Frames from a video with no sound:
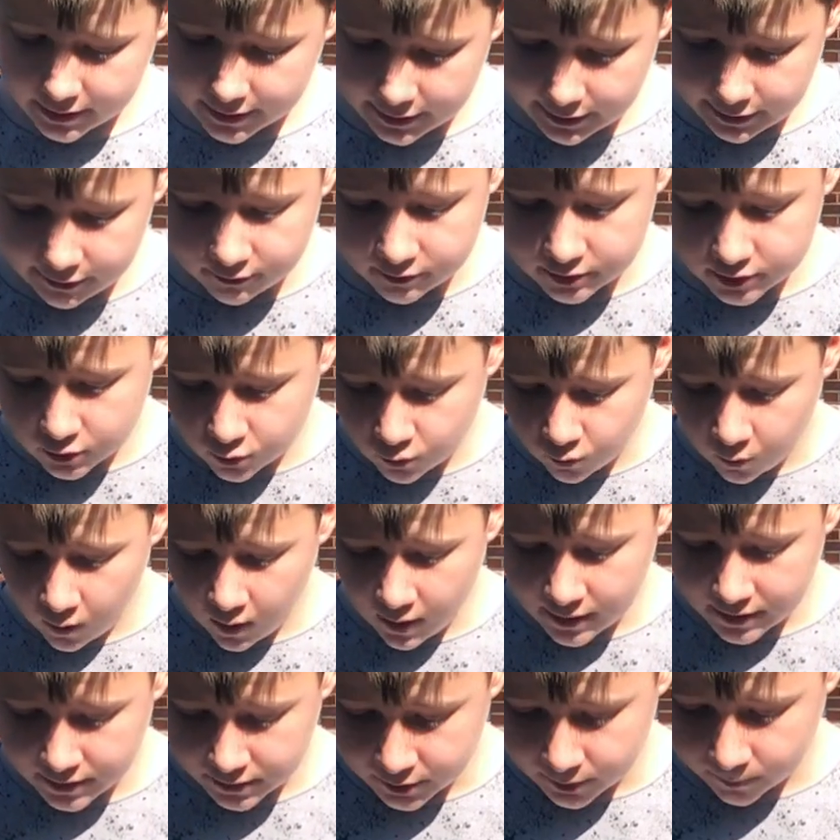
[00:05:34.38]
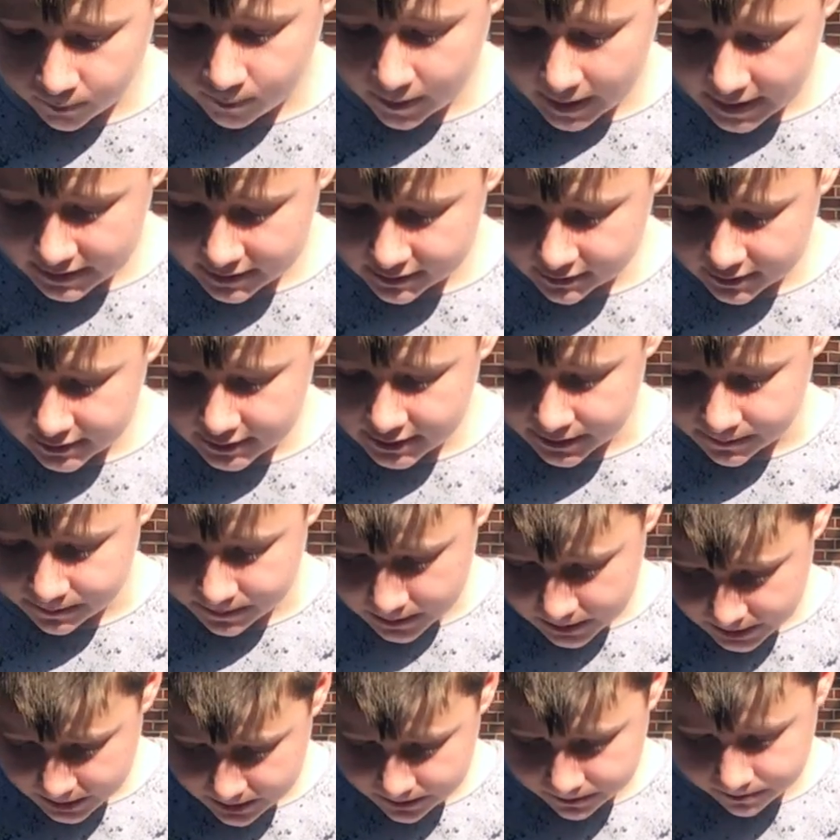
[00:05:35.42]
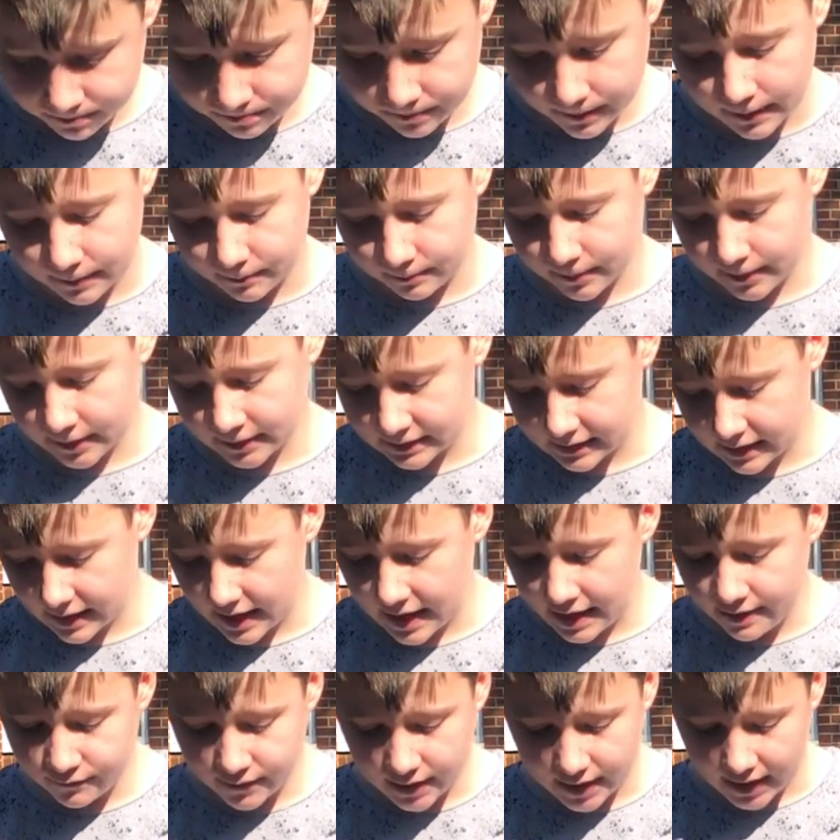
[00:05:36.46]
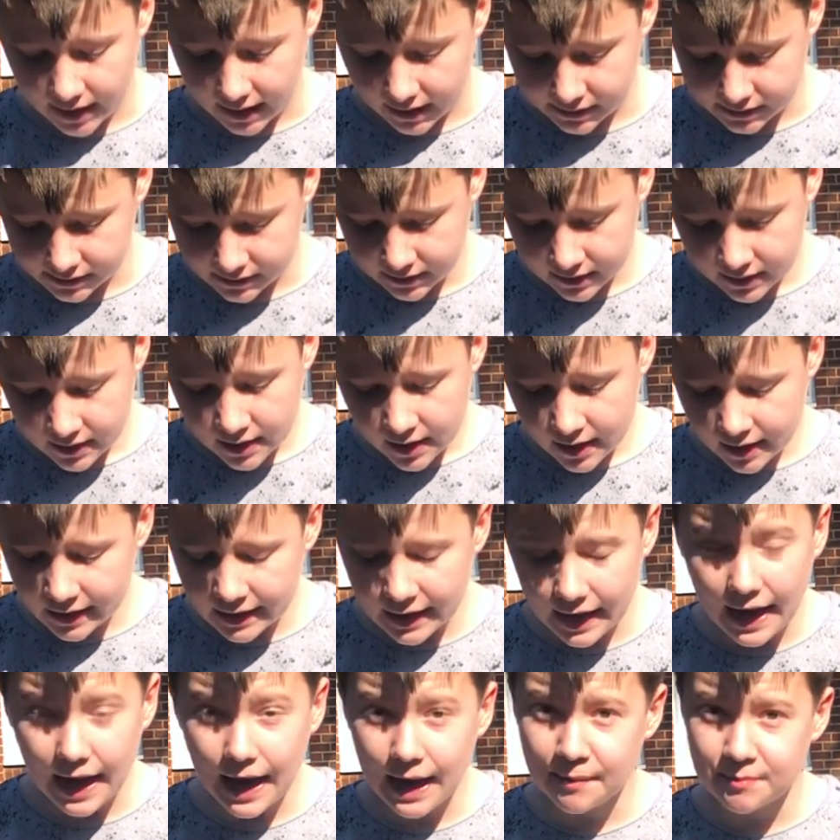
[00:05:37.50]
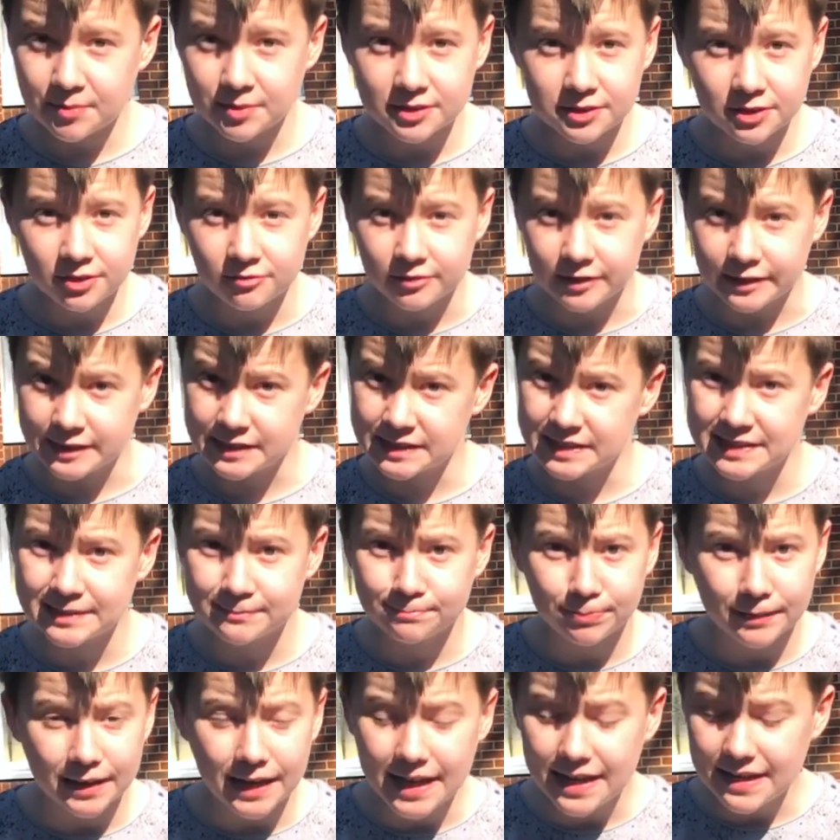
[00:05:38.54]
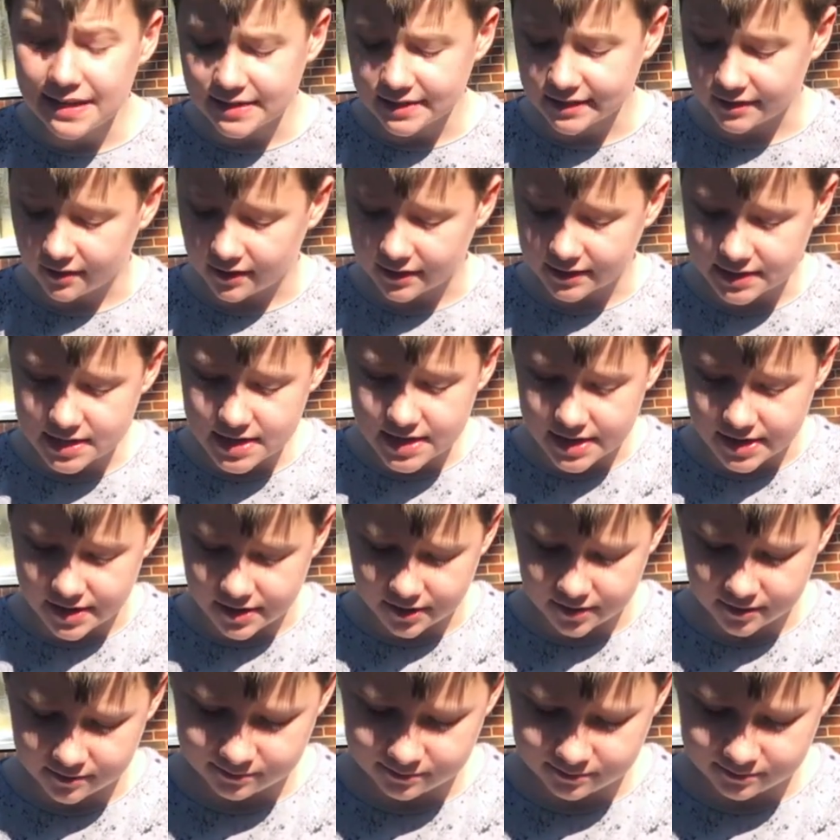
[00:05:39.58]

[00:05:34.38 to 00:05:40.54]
It was quite the best idea Mr. Bump had ever had, an absolutely splendid idea.